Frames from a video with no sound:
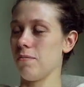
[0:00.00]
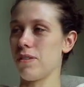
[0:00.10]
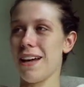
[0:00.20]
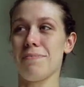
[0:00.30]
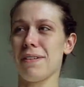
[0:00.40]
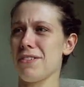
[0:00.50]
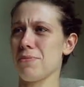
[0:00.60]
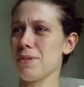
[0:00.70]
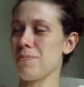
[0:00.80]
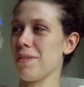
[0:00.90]

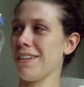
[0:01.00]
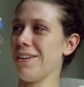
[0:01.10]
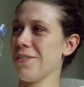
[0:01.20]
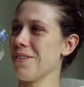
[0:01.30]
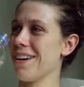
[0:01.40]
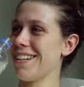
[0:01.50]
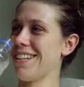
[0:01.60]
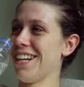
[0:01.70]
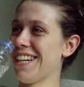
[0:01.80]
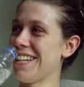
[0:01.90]
Pleasurable is probably not the word I
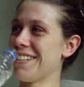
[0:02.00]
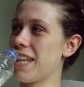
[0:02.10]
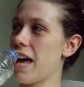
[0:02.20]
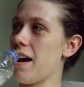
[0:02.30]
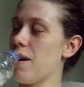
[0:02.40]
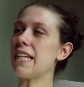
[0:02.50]
should use there.